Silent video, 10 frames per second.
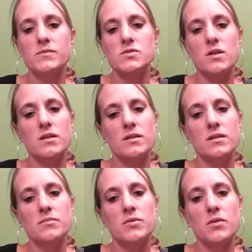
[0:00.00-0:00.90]
drug
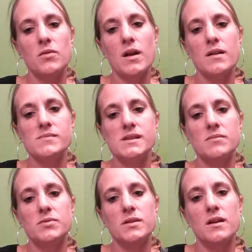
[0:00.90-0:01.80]
programs. They
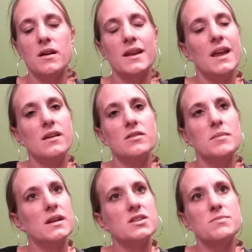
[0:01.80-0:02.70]
put on anger
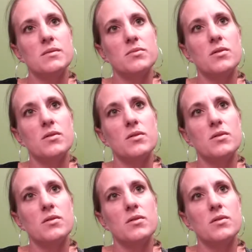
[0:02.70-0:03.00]
management